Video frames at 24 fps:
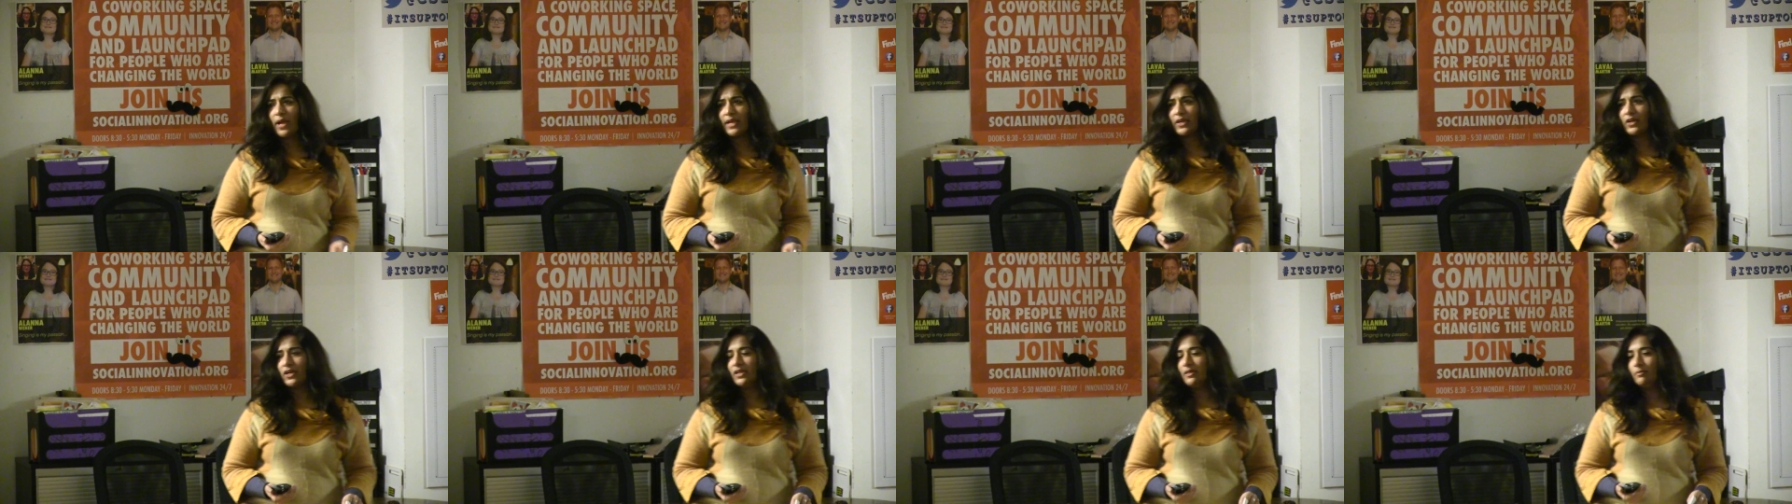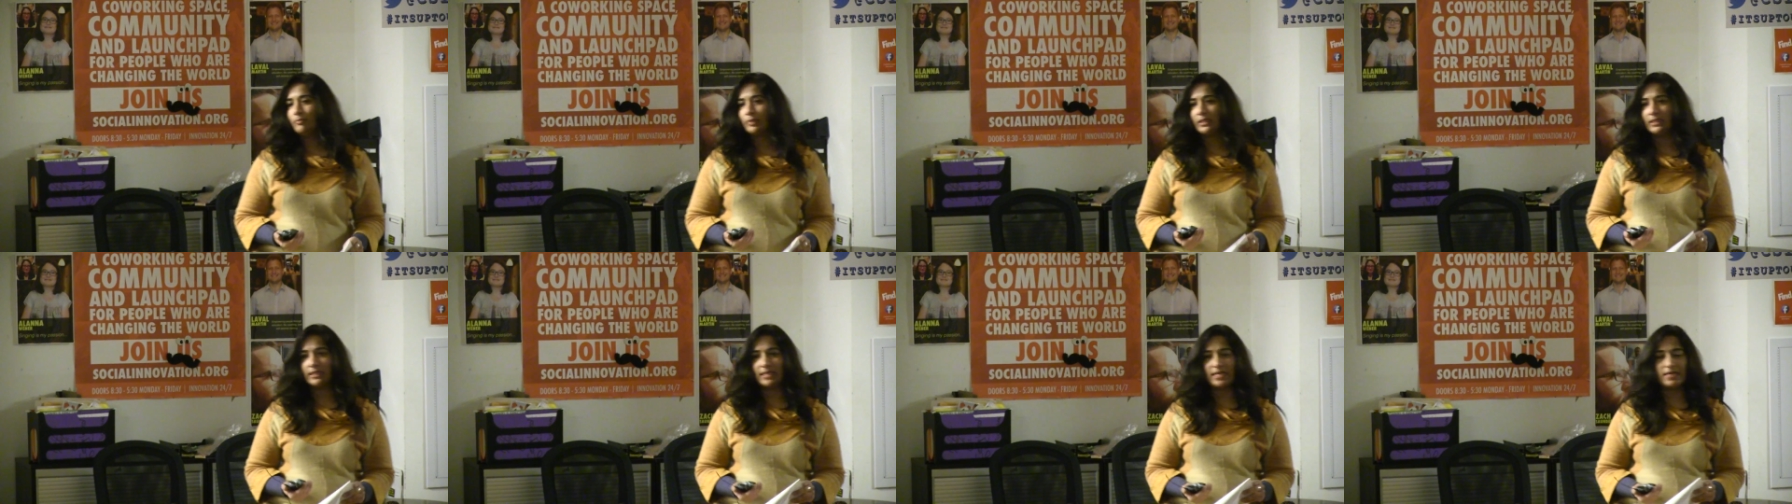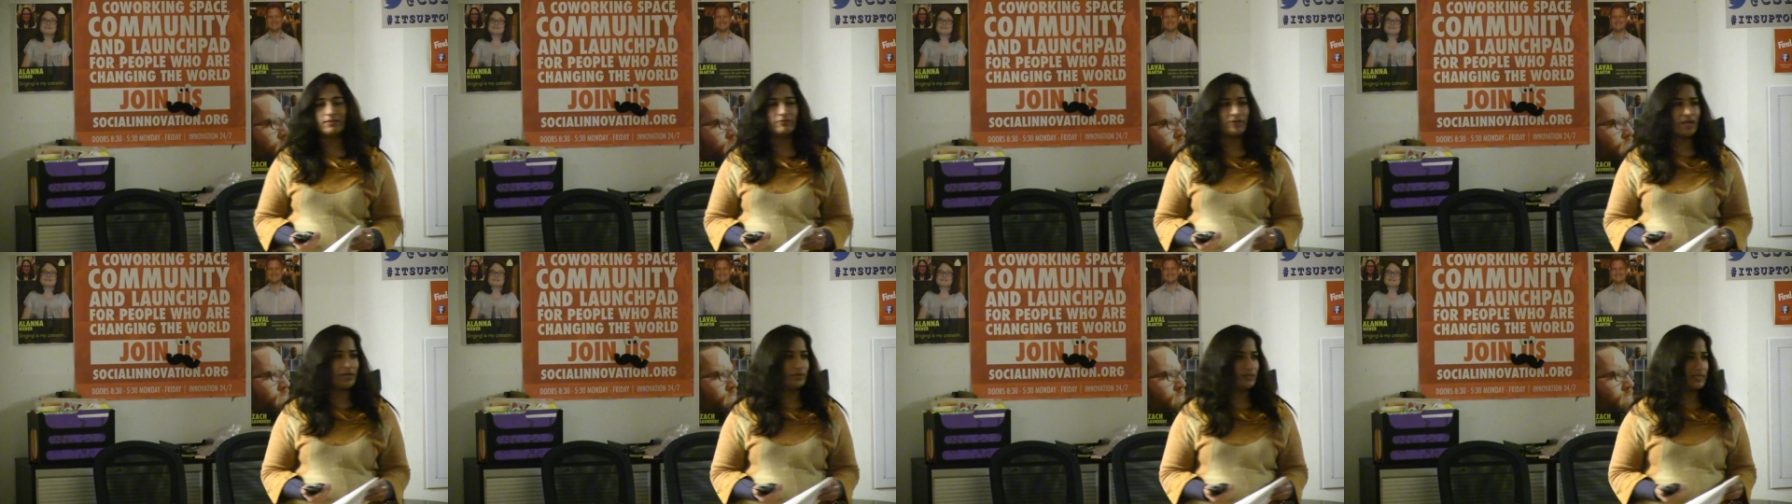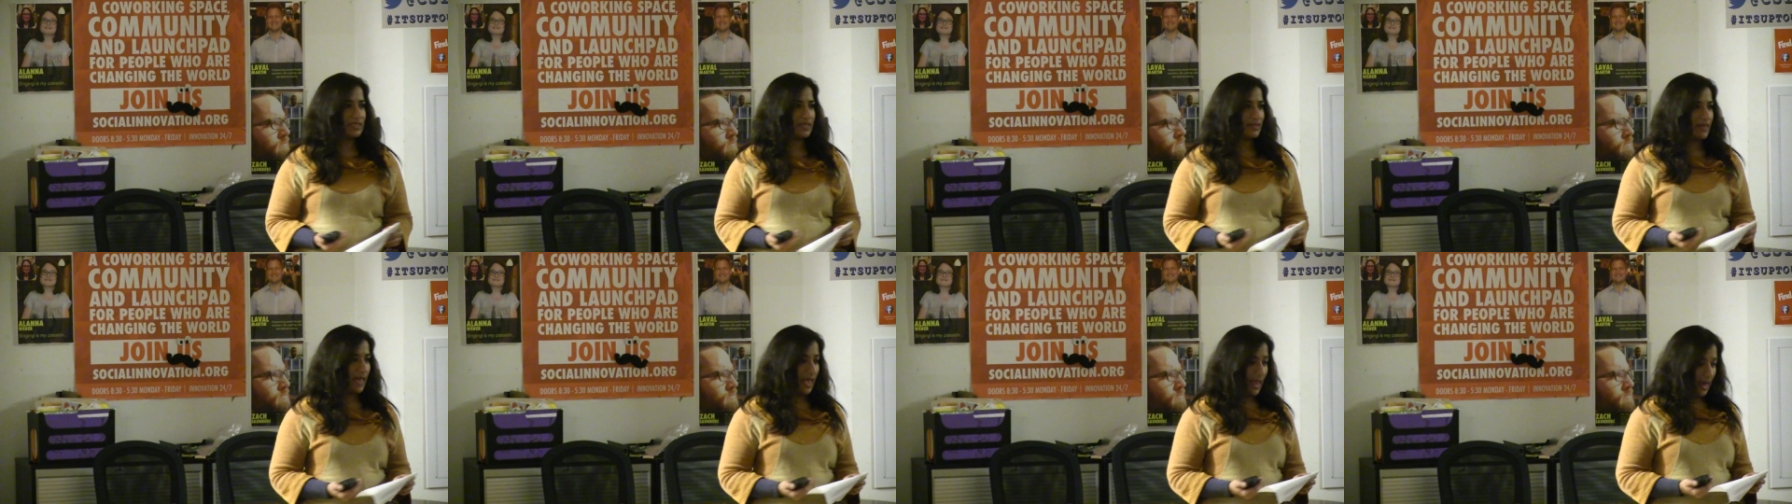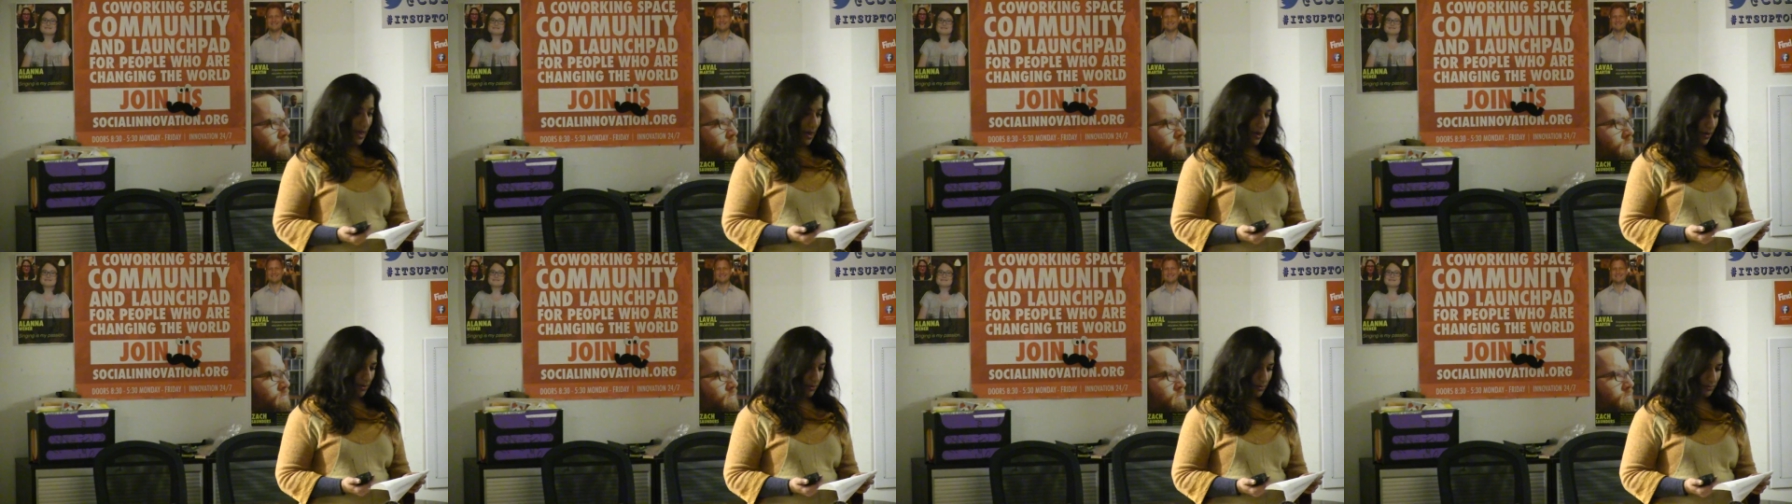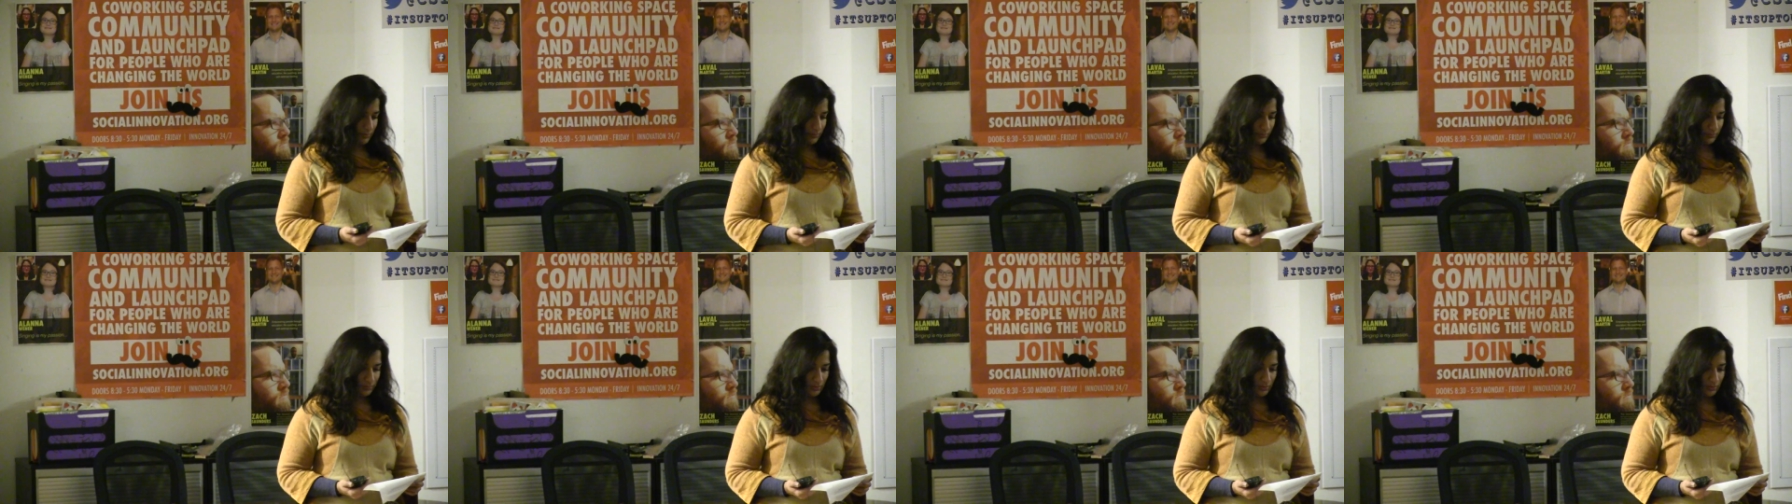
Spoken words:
I couldn't believe I was there,